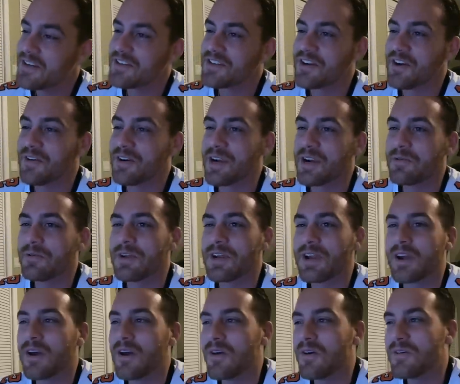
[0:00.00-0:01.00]
So here we
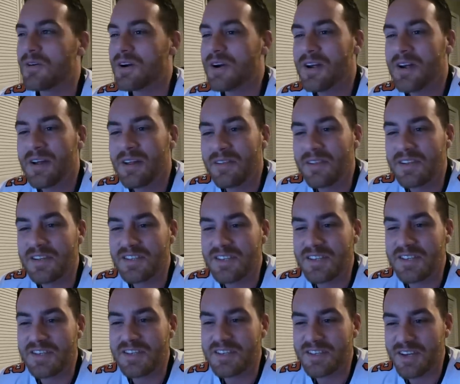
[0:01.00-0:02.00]
go. This
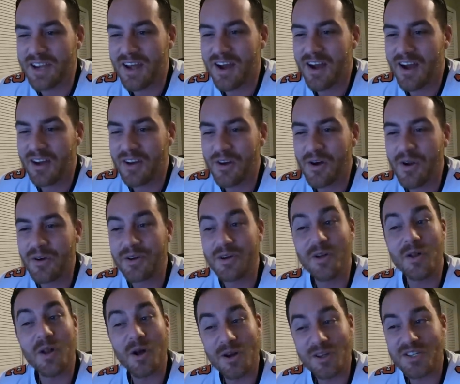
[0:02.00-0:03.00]
is uh, called
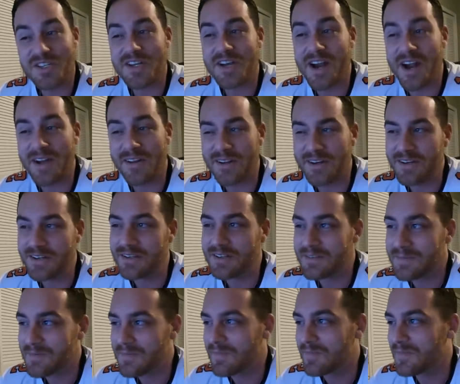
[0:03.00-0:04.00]
Clarkson Island.
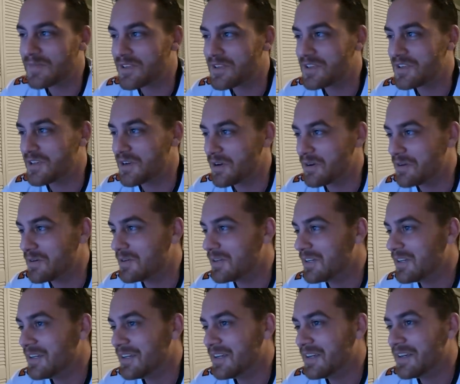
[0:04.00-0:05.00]
So
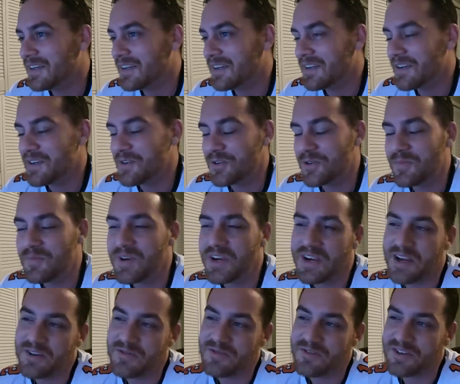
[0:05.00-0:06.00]
this should
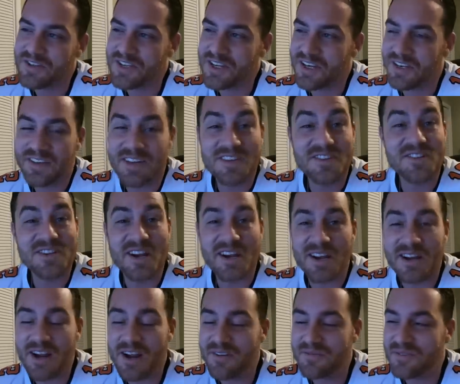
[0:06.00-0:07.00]
be interesting. Let's
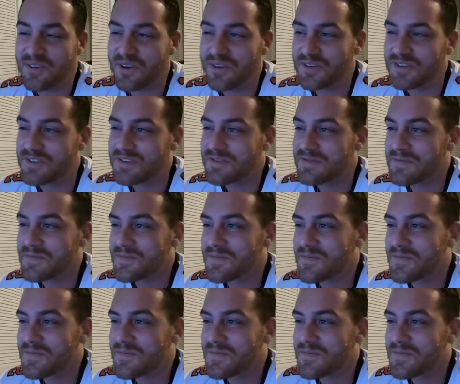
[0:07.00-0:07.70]
check it out, folks.